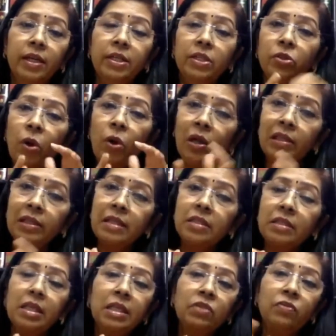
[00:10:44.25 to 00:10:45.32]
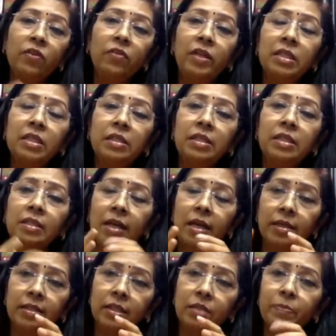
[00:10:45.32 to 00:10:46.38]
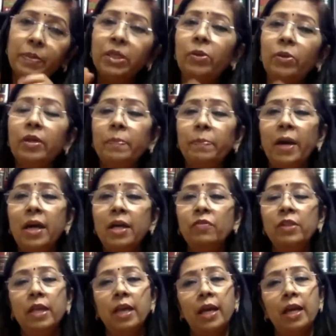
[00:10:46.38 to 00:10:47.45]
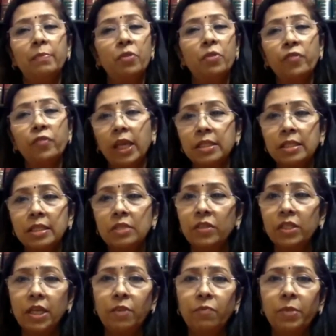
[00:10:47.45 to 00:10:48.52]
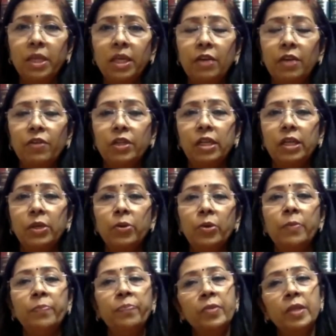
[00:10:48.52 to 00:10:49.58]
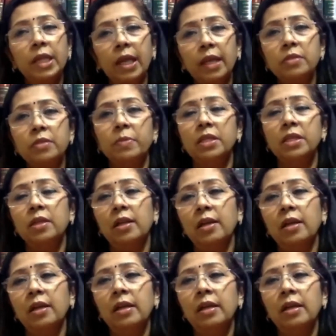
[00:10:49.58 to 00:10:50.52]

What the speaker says: So all these things we will discuss under this particular part with the help of cases which have been given in your case material.